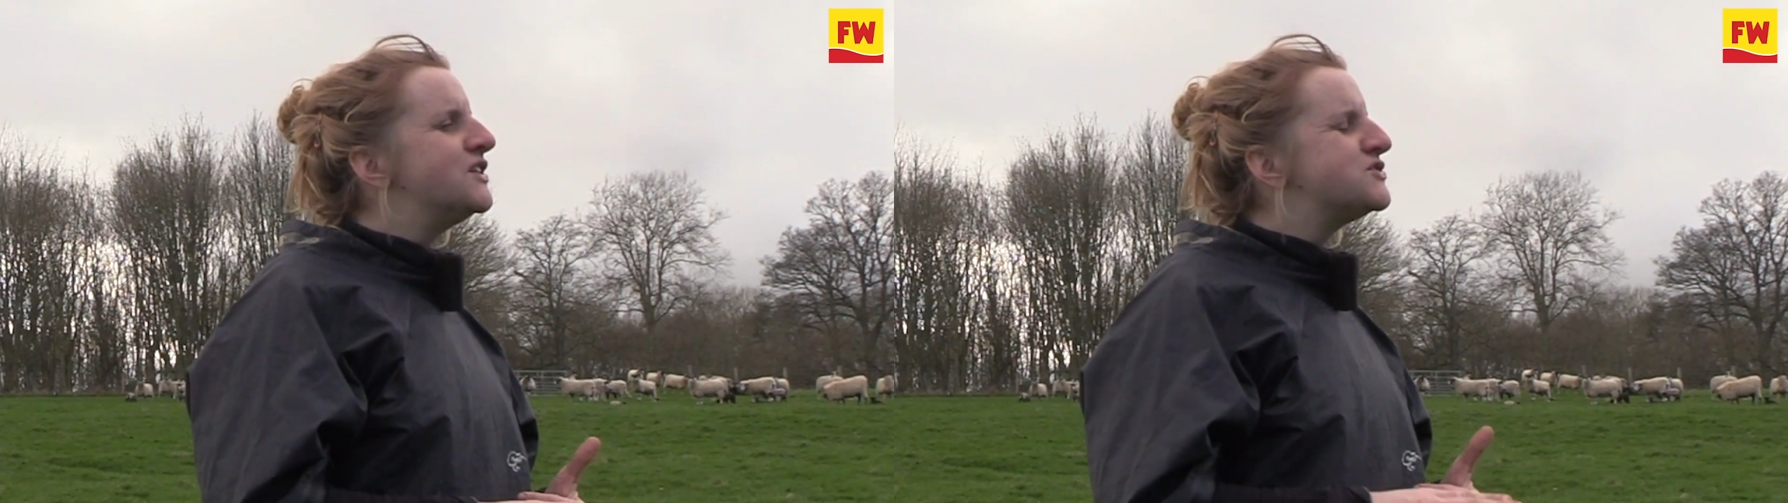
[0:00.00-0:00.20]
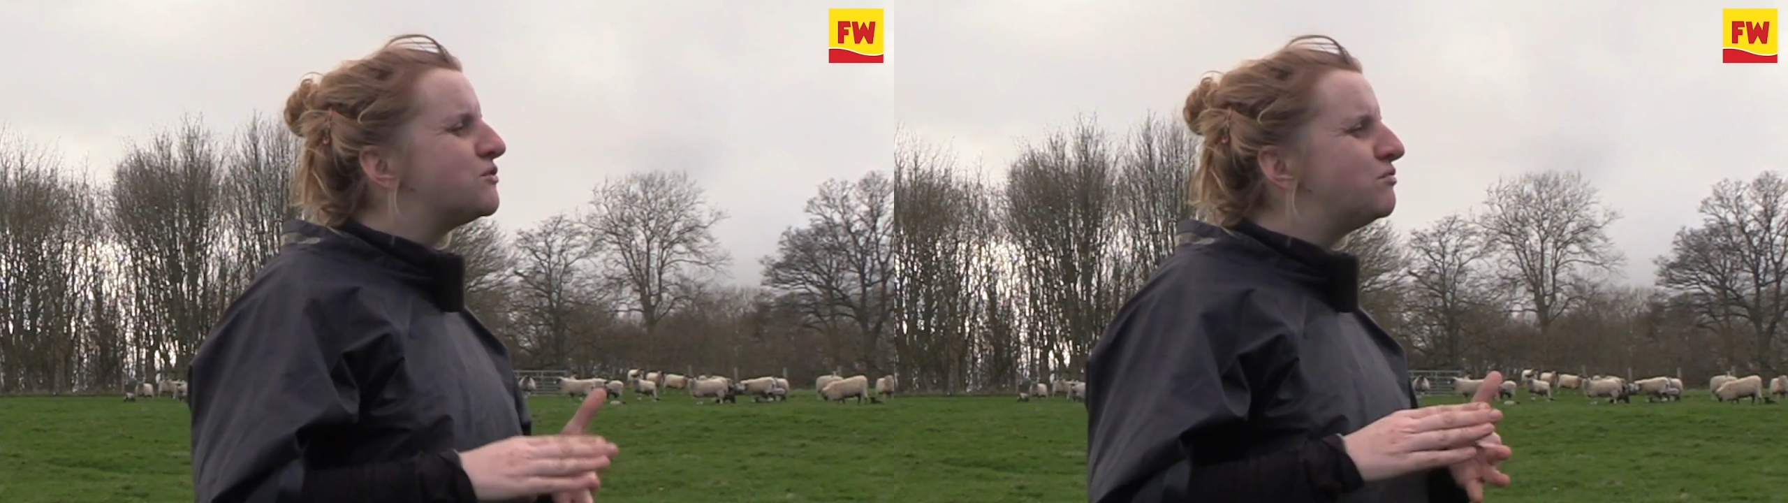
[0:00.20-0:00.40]

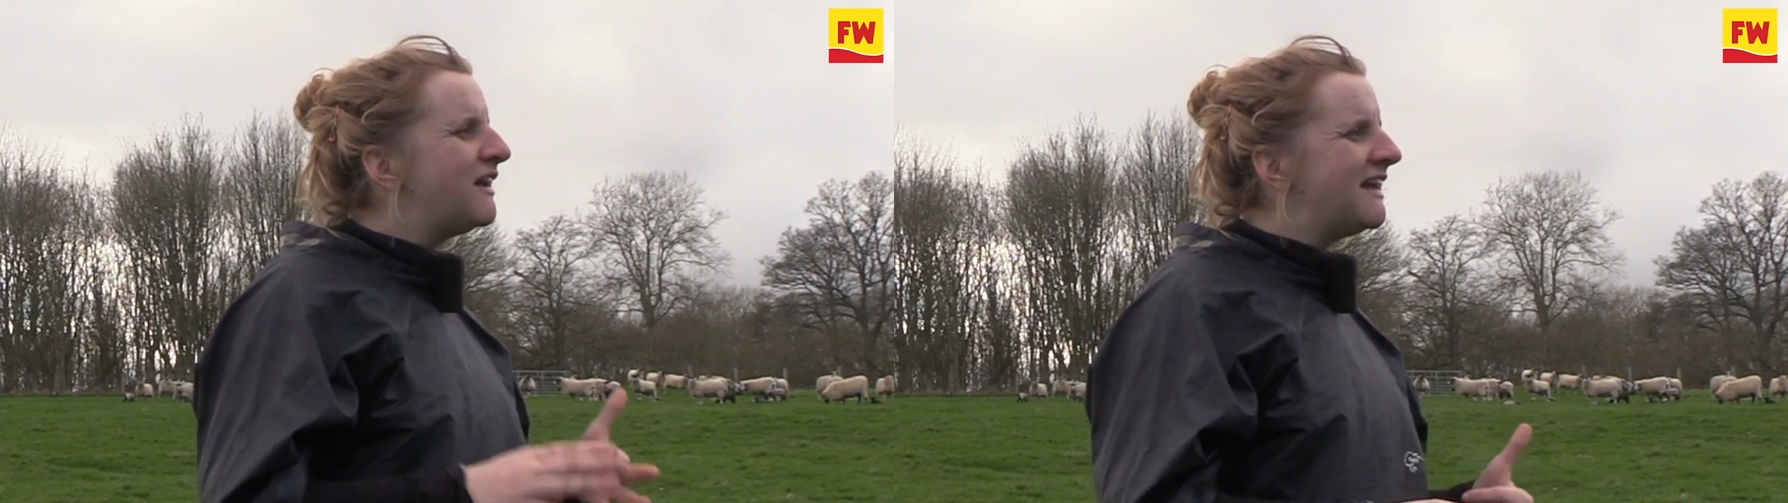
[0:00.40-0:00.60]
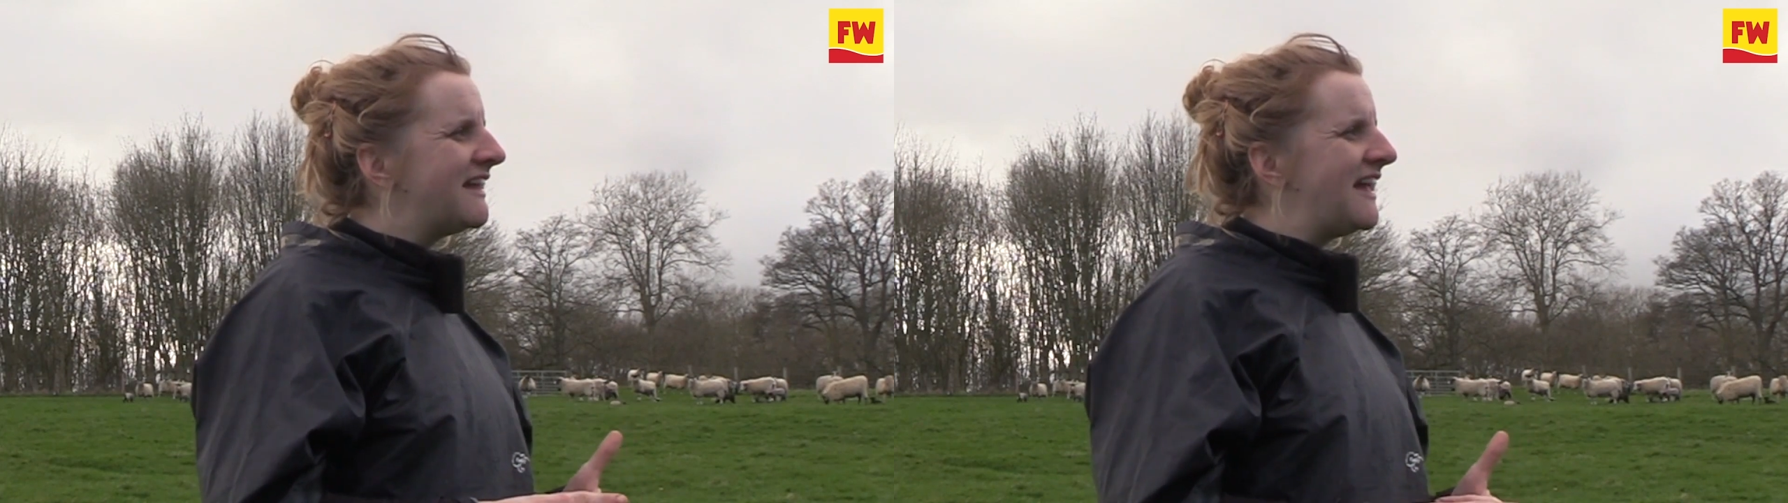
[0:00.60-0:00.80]
So
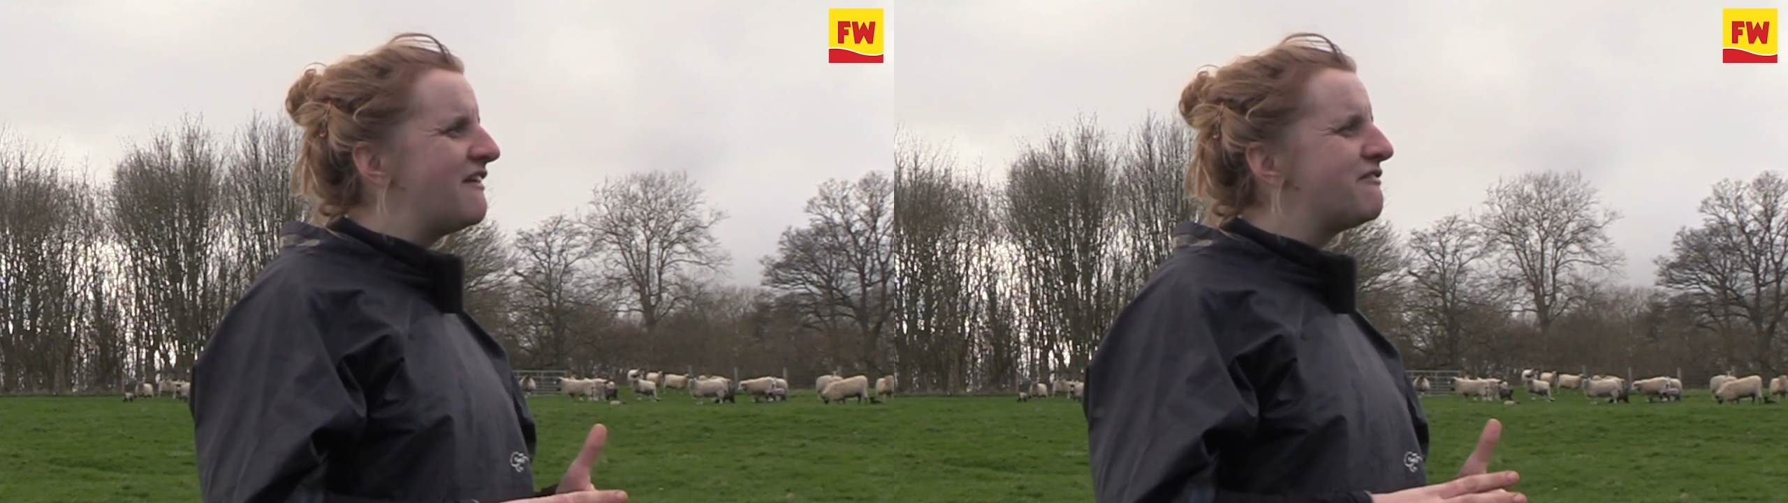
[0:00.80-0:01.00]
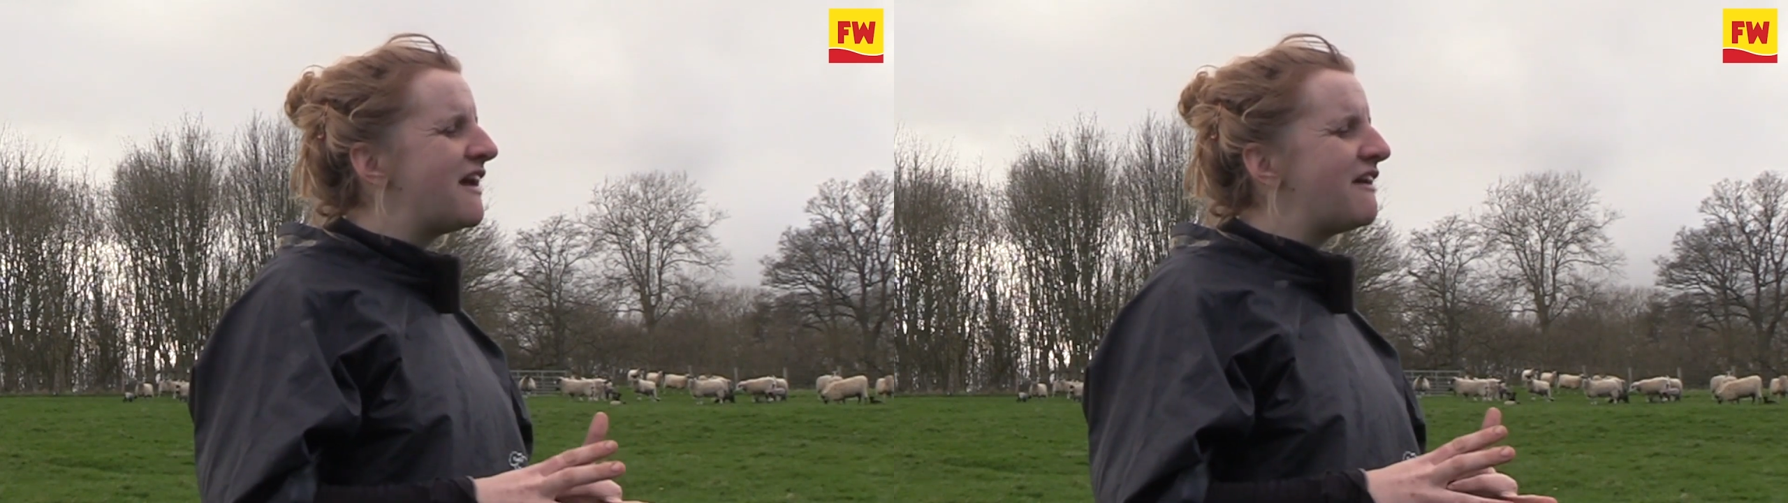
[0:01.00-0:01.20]

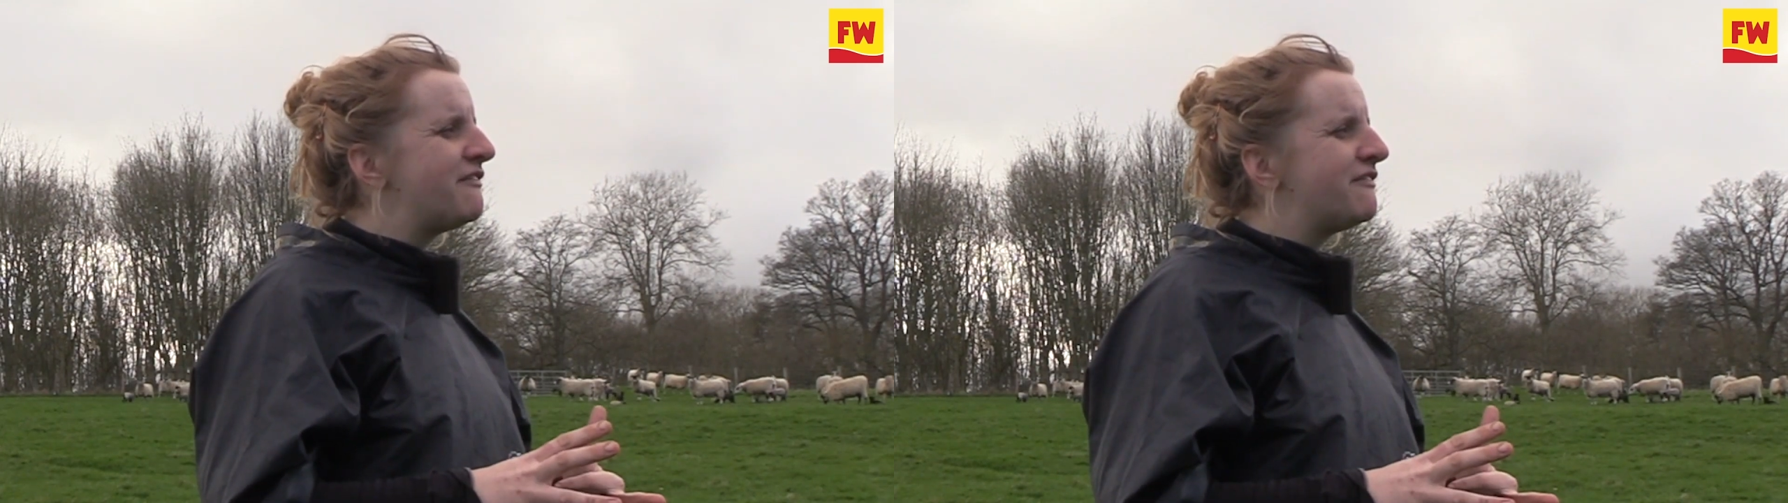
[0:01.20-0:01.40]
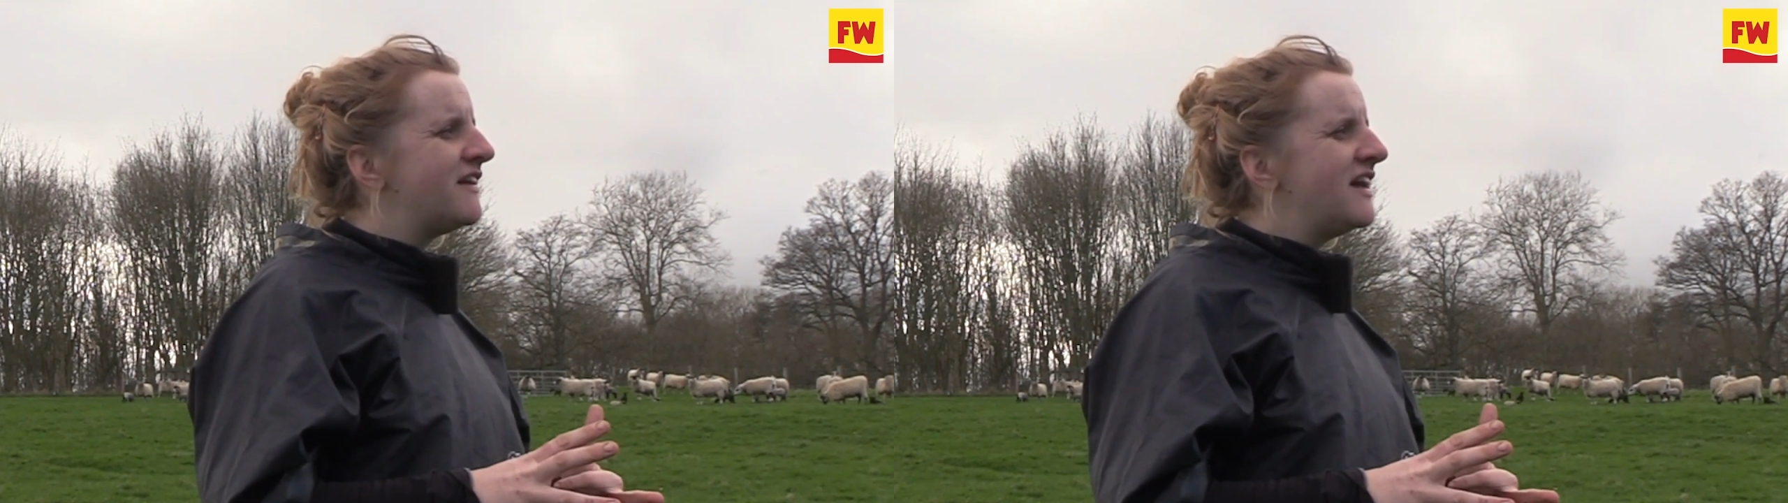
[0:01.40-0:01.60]
really,
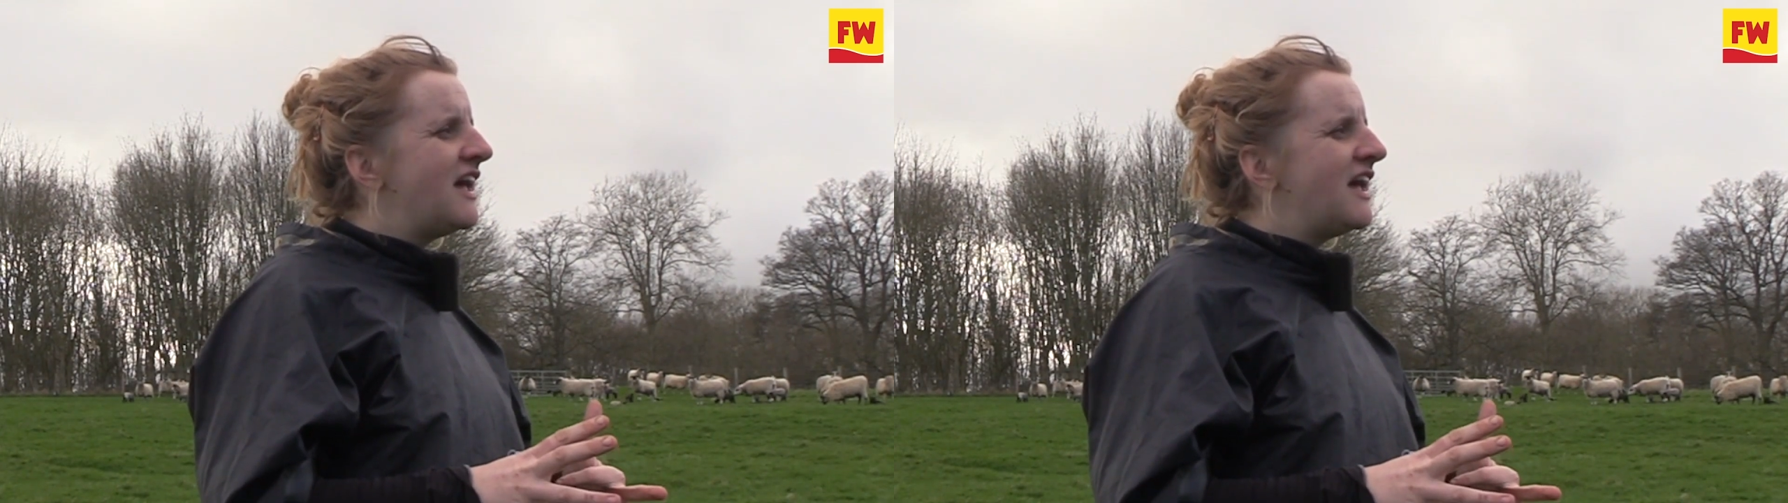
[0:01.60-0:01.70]
if